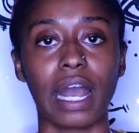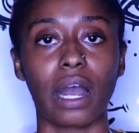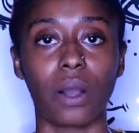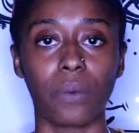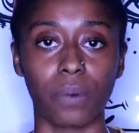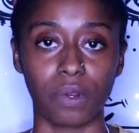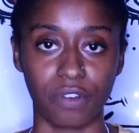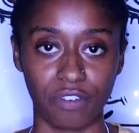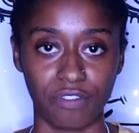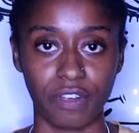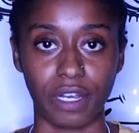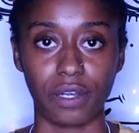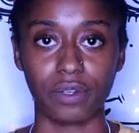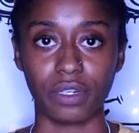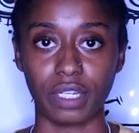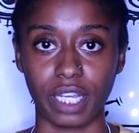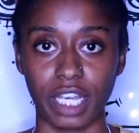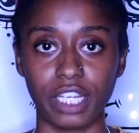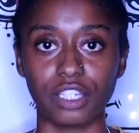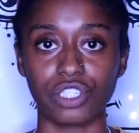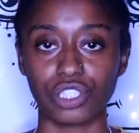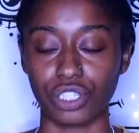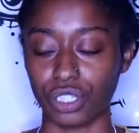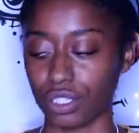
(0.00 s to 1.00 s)
our
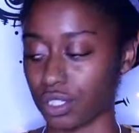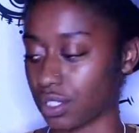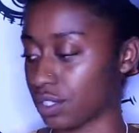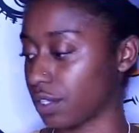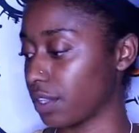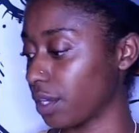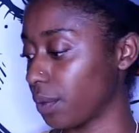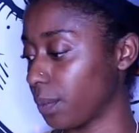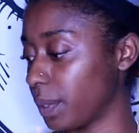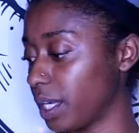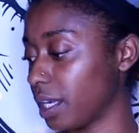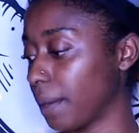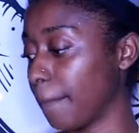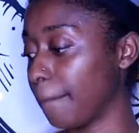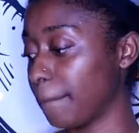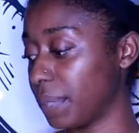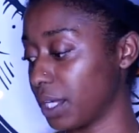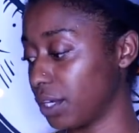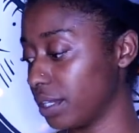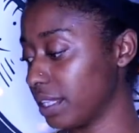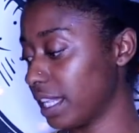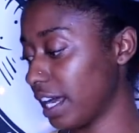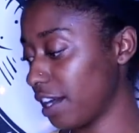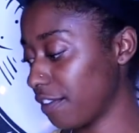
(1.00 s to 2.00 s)
foundation so that we can
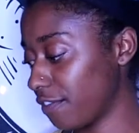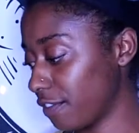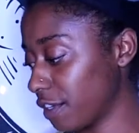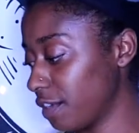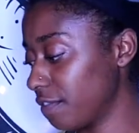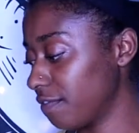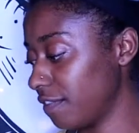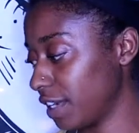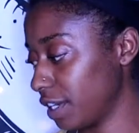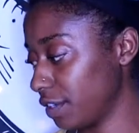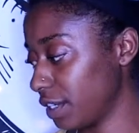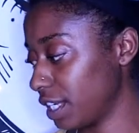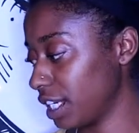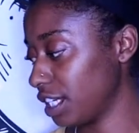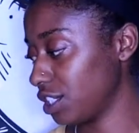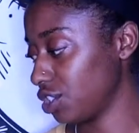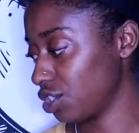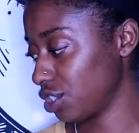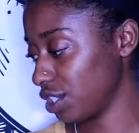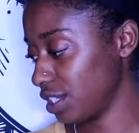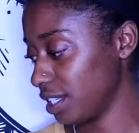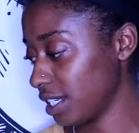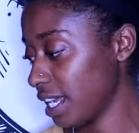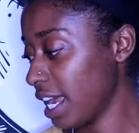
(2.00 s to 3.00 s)
build that firm
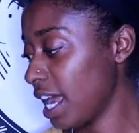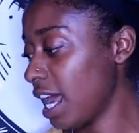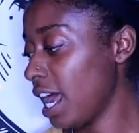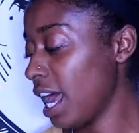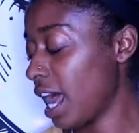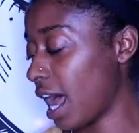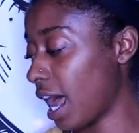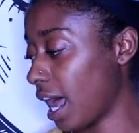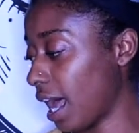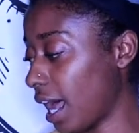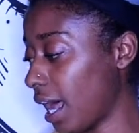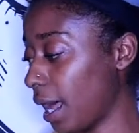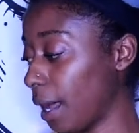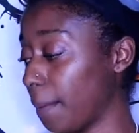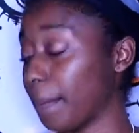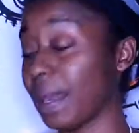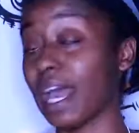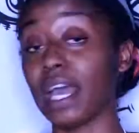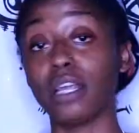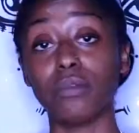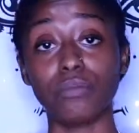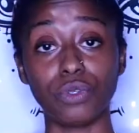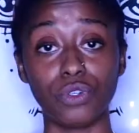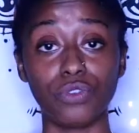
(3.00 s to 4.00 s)
foundation um,
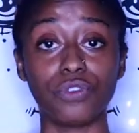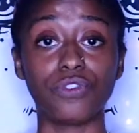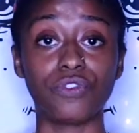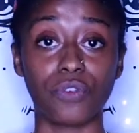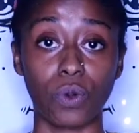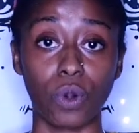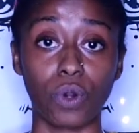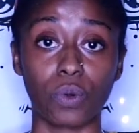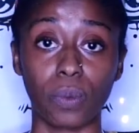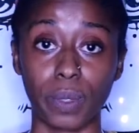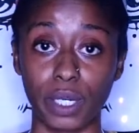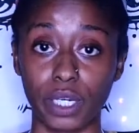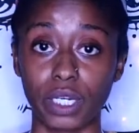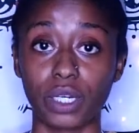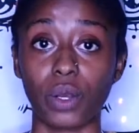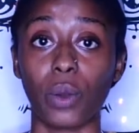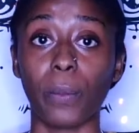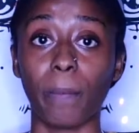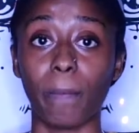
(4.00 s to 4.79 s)
and move forward